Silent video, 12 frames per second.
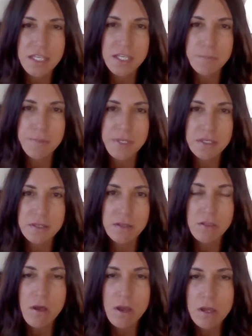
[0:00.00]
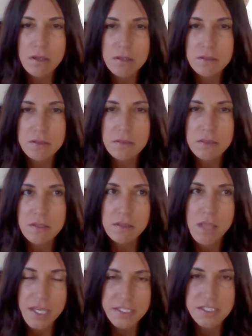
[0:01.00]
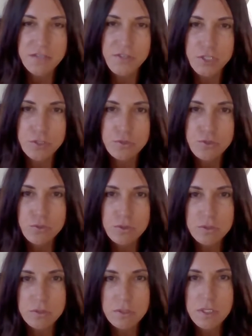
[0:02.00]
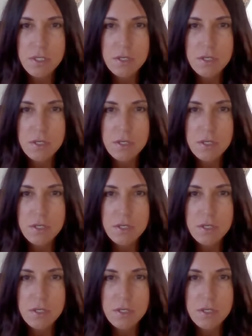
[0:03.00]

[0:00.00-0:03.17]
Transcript: keeping along the lines of a neutral,